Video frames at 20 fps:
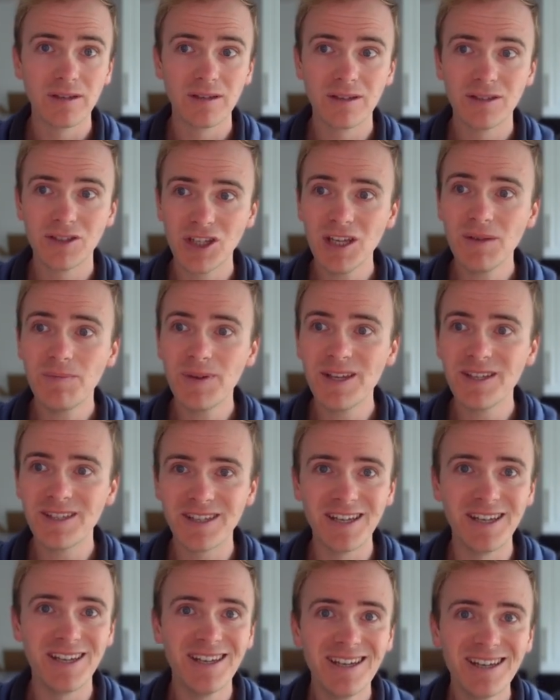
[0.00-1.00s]

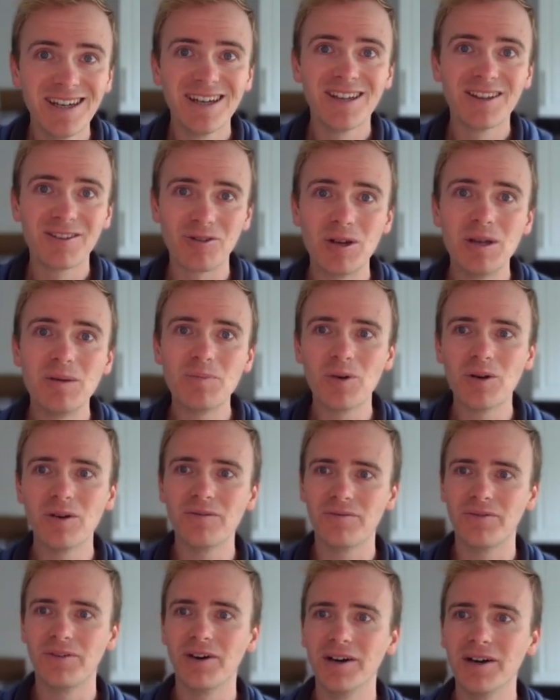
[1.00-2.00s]
GPT
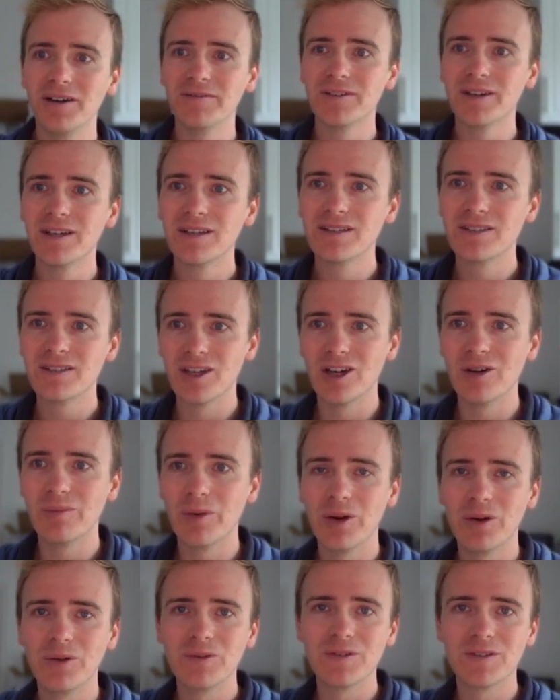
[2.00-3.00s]
3.5
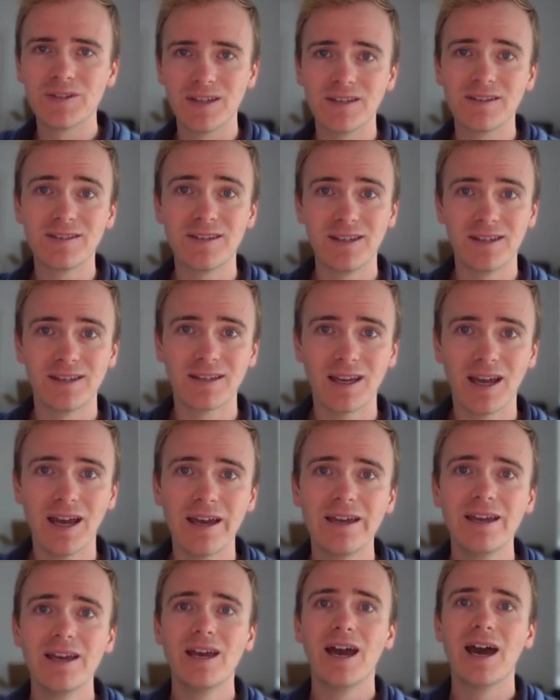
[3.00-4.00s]
Turbo 16K.